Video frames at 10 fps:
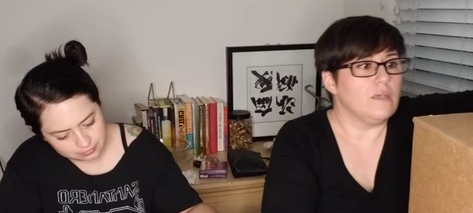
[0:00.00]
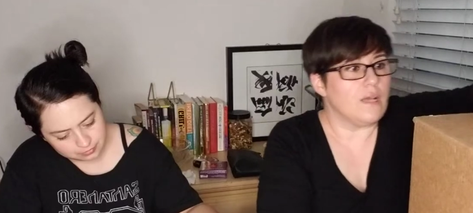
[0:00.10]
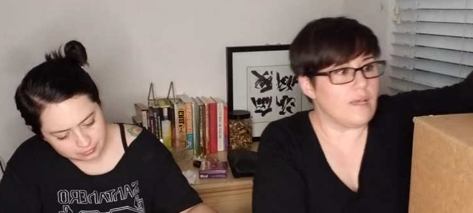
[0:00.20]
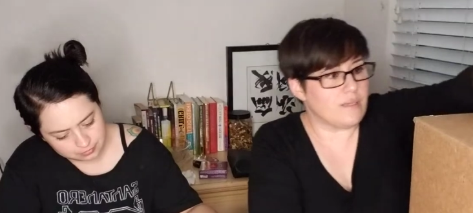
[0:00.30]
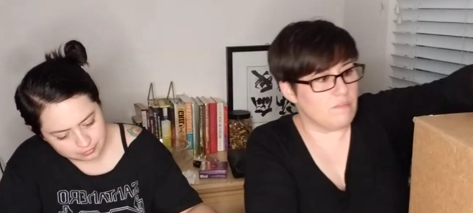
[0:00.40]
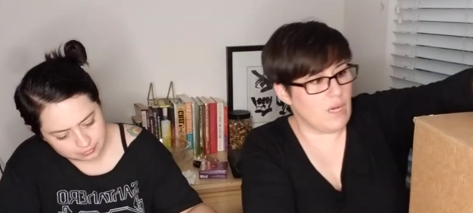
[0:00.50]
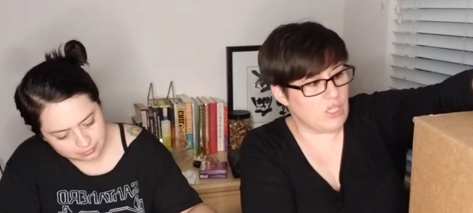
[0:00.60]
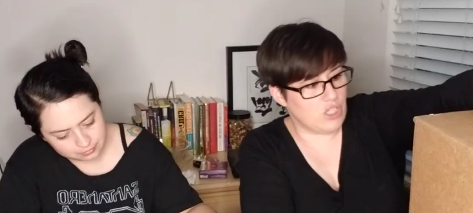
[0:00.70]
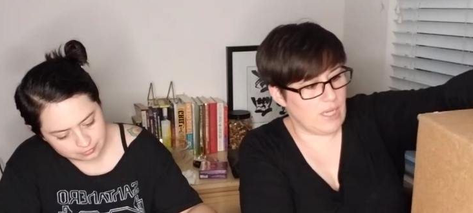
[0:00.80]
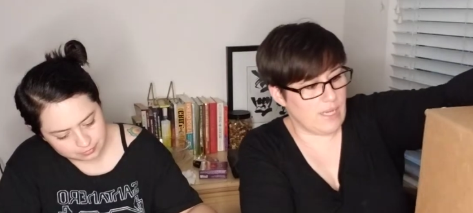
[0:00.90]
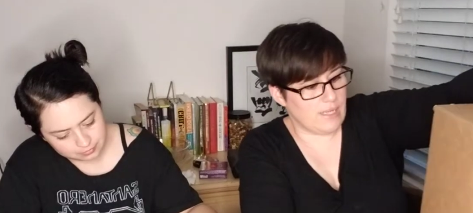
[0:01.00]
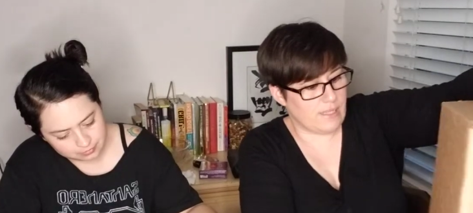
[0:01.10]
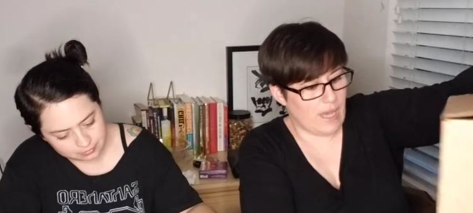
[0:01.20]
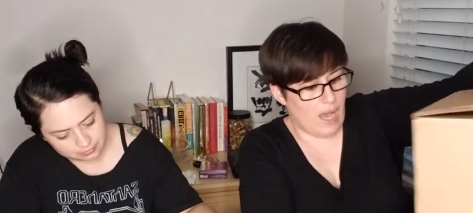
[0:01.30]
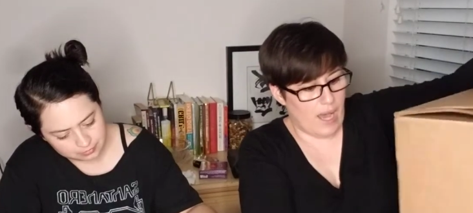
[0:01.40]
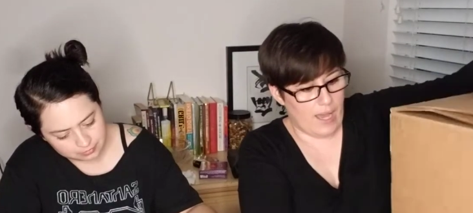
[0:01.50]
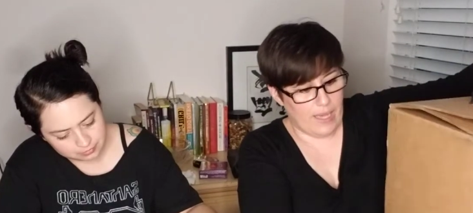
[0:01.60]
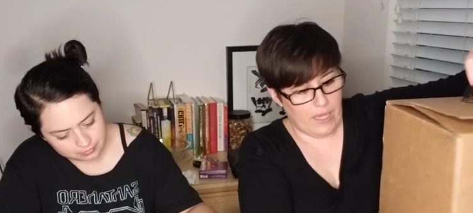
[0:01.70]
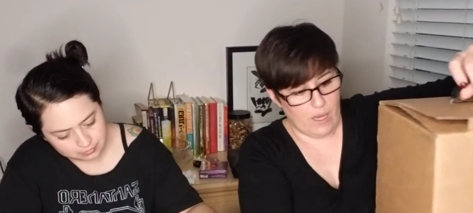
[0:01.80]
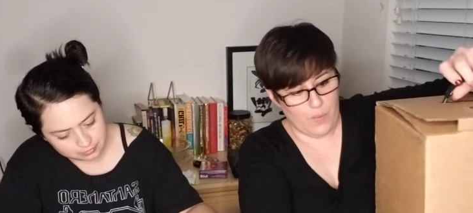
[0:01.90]
Speaker 1: as much as
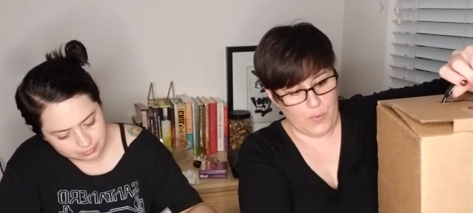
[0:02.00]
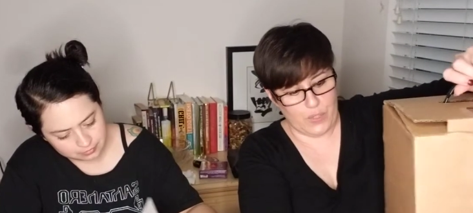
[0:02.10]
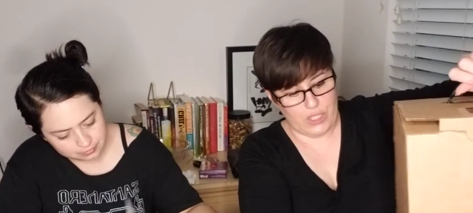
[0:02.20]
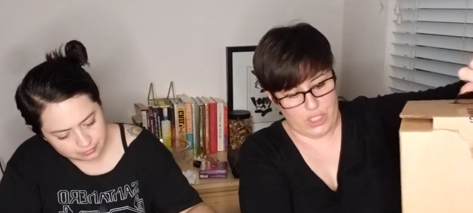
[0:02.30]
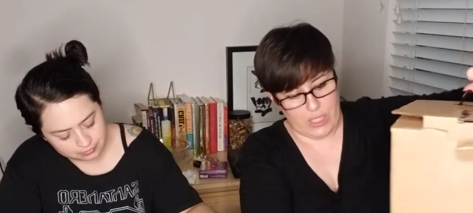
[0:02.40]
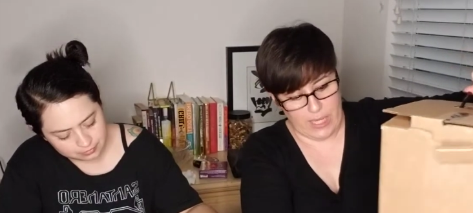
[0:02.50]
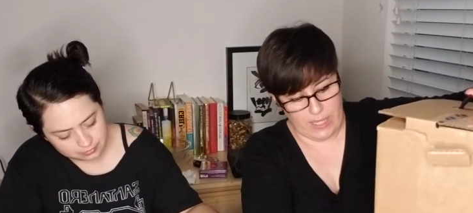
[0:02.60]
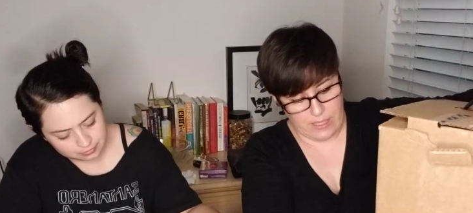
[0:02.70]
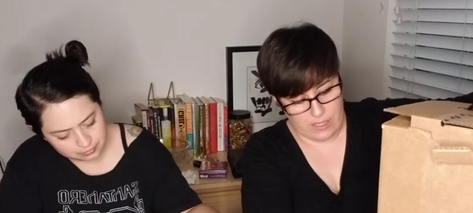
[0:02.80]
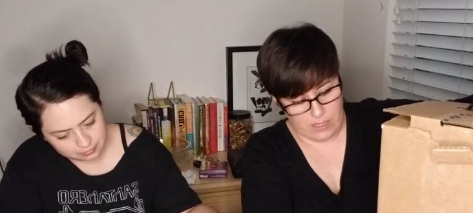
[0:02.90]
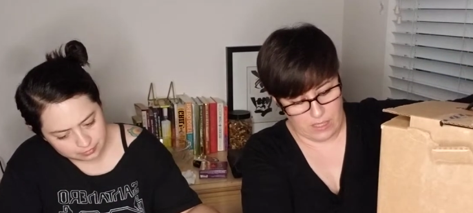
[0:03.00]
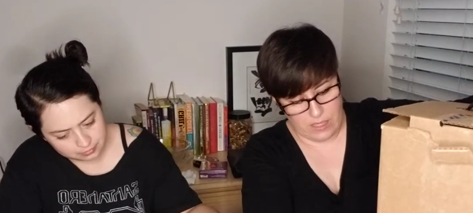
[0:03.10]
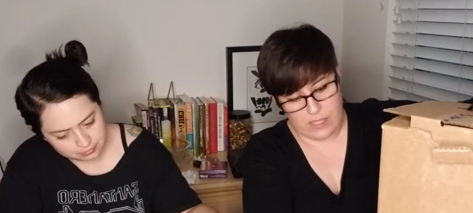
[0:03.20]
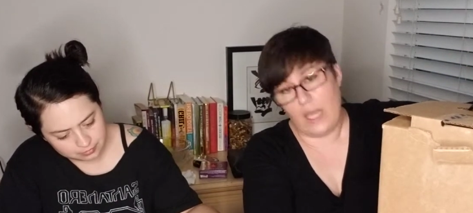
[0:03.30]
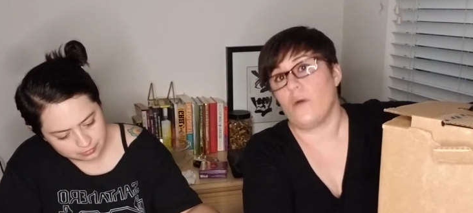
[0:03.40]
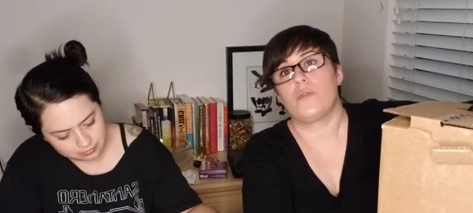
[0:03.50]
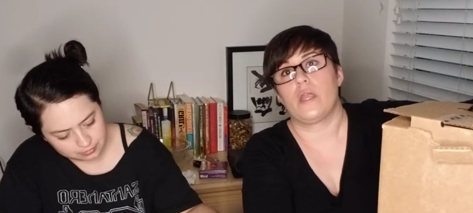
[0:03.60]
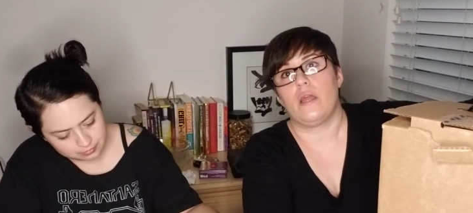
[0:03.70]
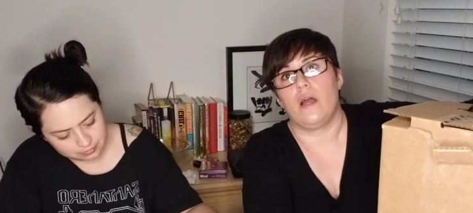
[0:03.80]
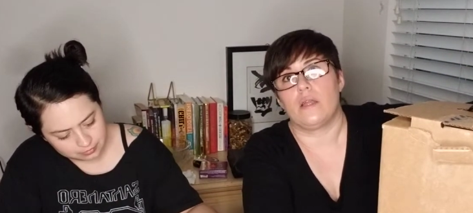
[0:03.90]
I appreciate the discount that
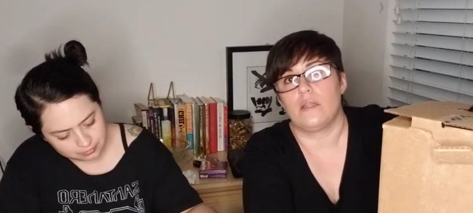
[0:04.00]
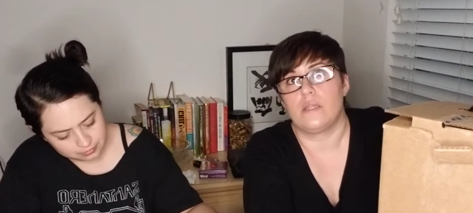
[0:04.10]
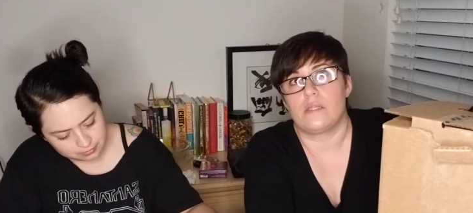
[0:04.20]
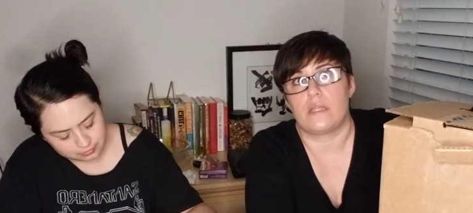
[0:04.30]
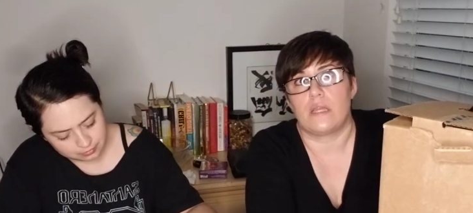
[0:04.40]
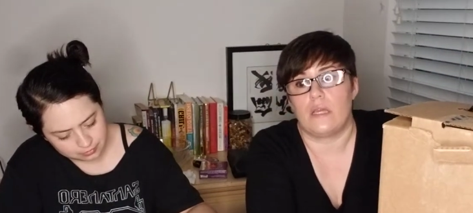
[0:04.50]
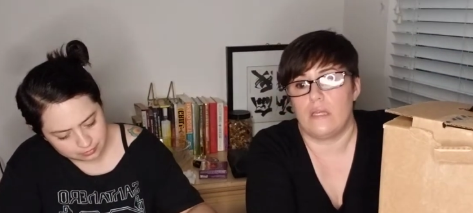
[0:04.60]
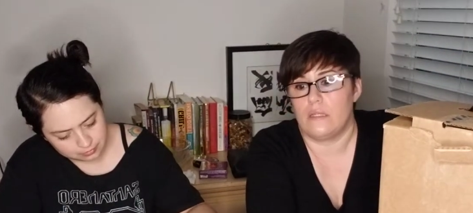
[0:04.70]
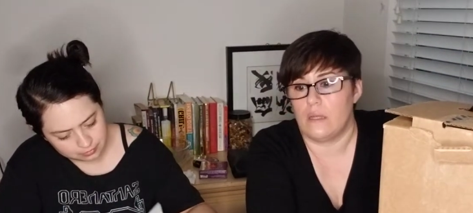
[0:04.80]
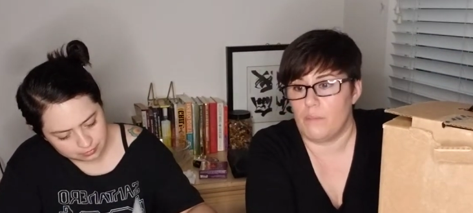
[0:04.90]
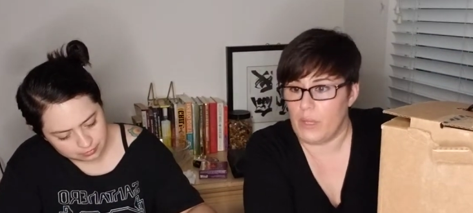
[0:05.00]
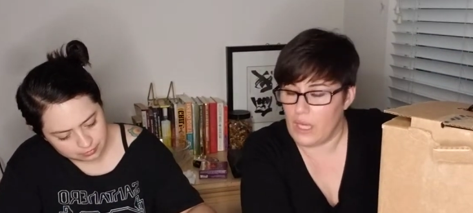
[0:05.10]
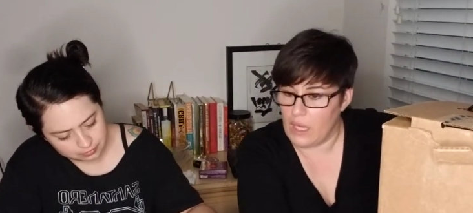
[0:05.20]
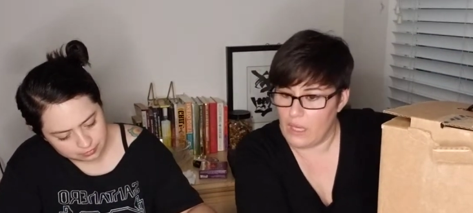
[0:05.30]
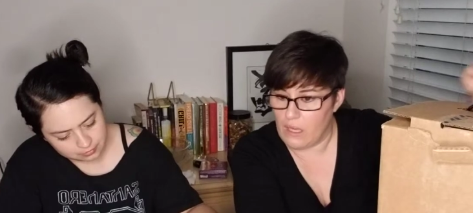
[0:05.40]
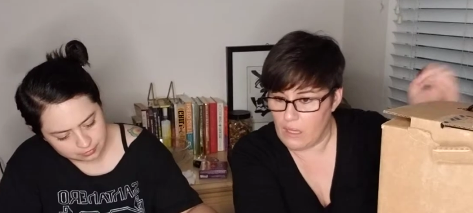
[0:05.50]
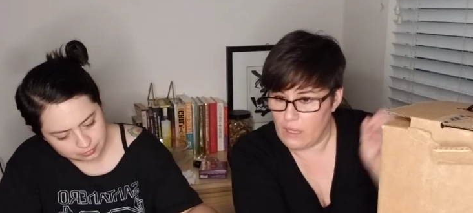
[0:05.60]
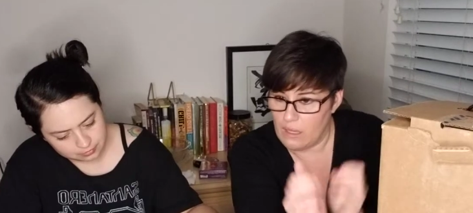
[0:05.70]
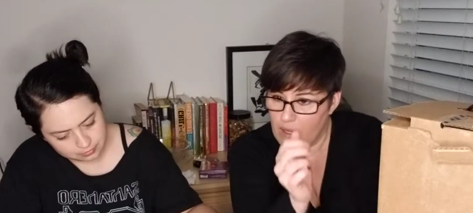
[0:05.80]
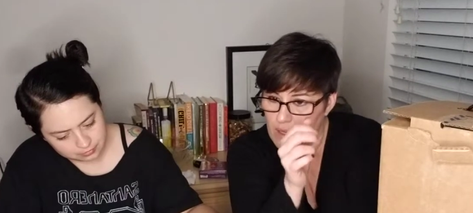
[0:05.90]
I got on this, I think I ended up
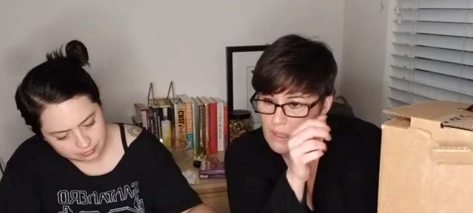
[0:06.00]
paying,